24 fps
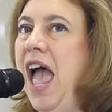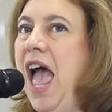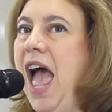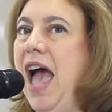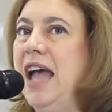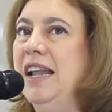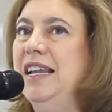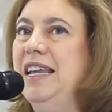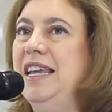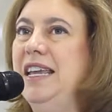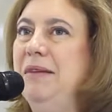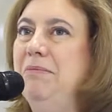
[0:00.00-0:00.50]

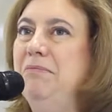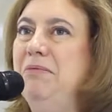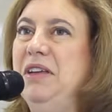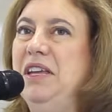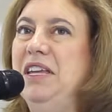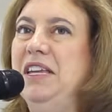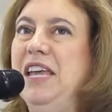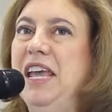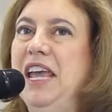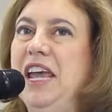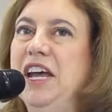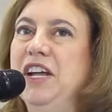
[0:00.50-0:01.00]
and he
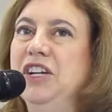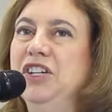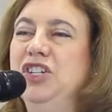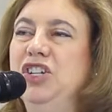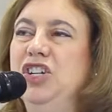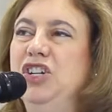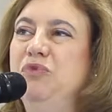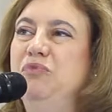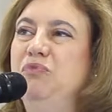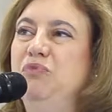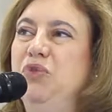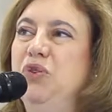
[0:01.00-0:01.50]
began to
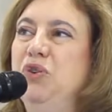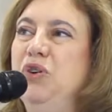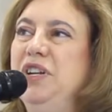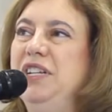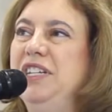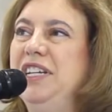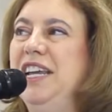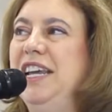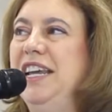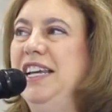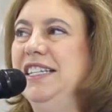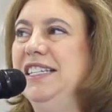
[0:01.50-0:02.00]
put
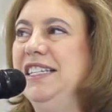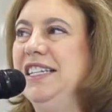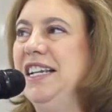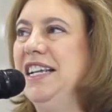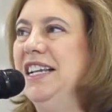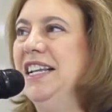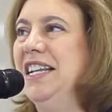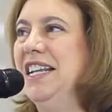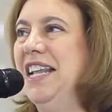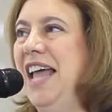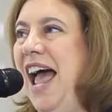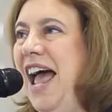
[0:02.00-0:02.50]
his
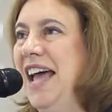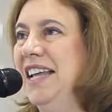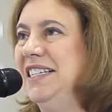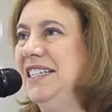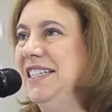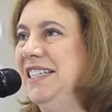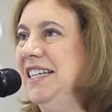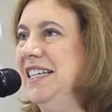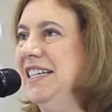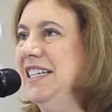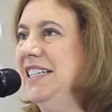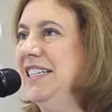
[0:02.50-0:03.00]

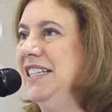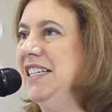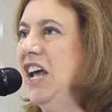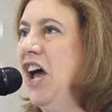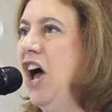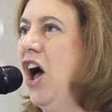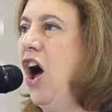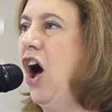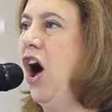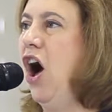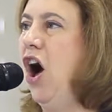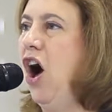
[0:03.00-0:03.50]
classes
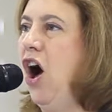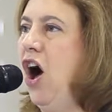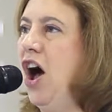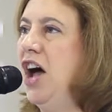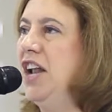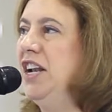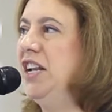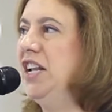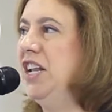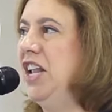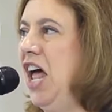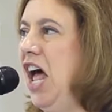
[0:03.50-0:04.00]

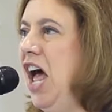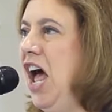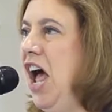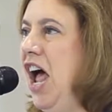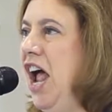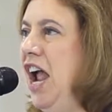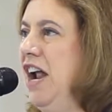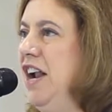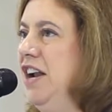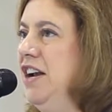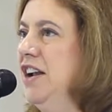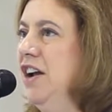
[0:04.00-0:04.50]

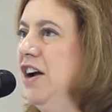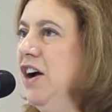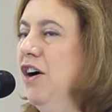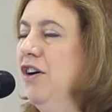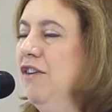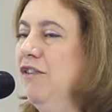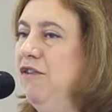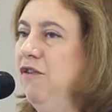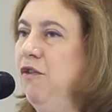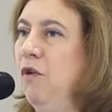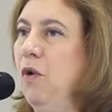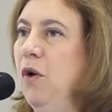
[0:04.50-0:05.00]
online
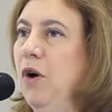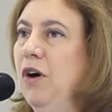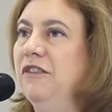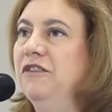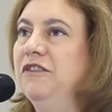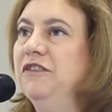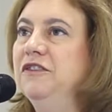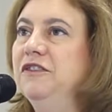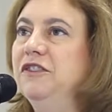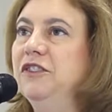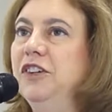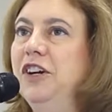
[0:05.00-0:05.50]
for
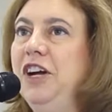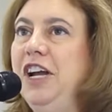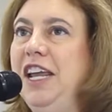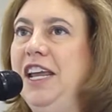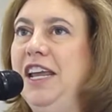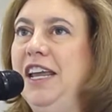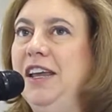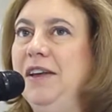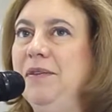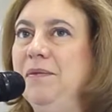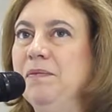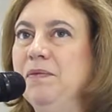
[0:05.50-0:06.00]

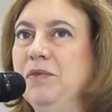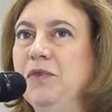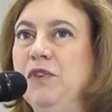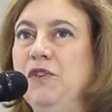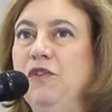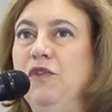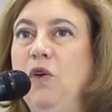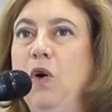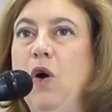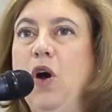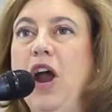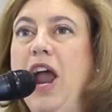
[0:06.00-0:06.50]
free
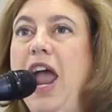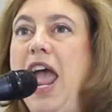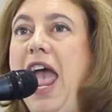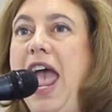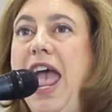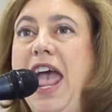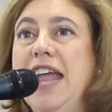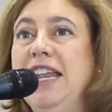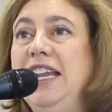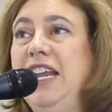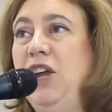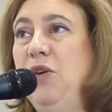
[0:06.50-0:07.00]
for
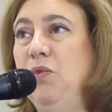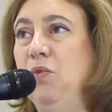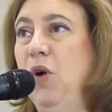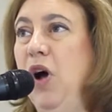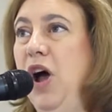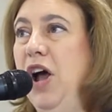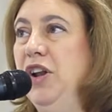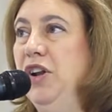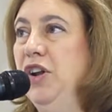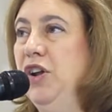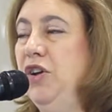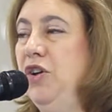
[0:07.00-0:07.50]

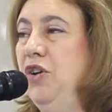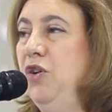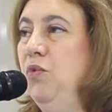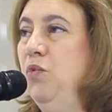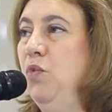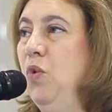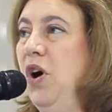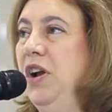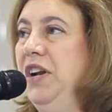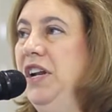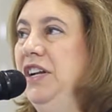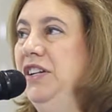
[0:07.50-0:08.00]
anyone who
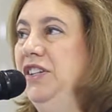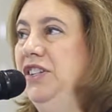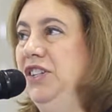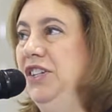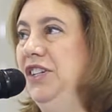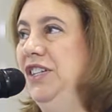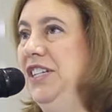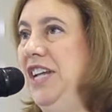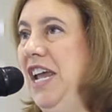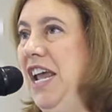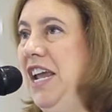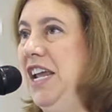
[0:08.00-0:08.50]
wanted to
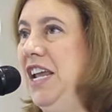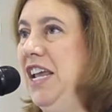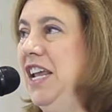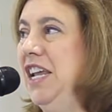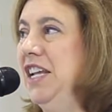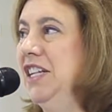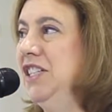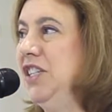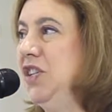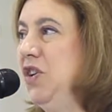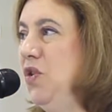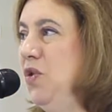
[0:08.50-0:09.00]
take
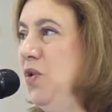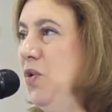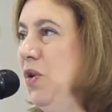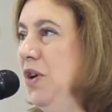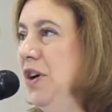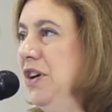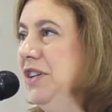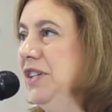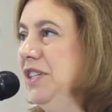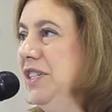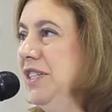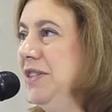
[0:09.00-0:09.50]
his
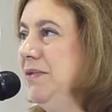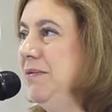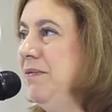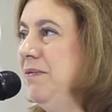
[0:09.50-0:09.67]
course.